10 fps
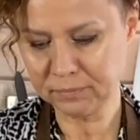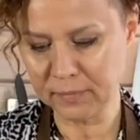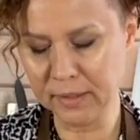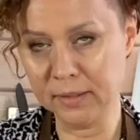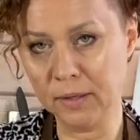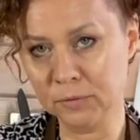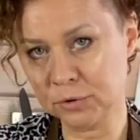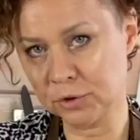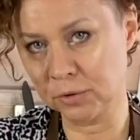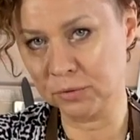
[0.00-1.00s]
and I will
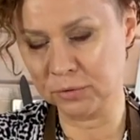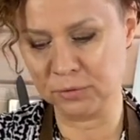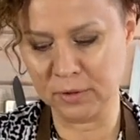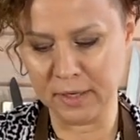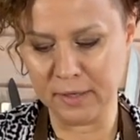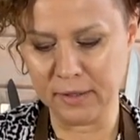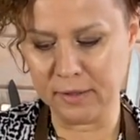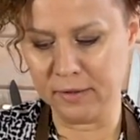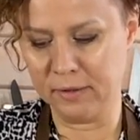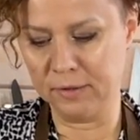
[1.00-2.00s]
show you
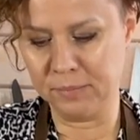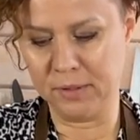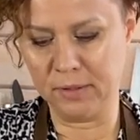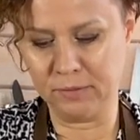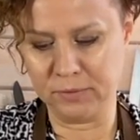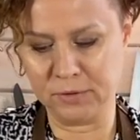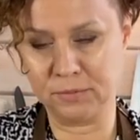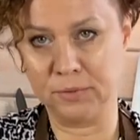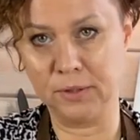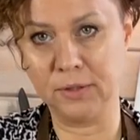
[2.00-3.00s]
it in a minute once
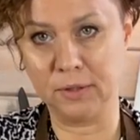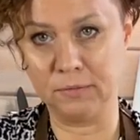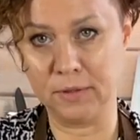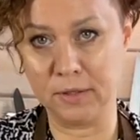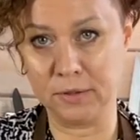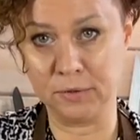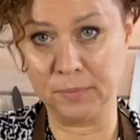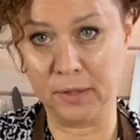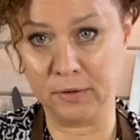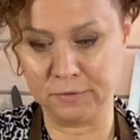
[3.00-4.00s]
we are ready to
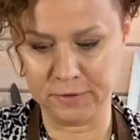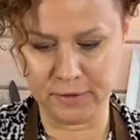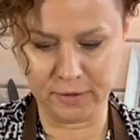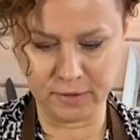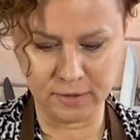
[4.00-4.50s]
make the filling.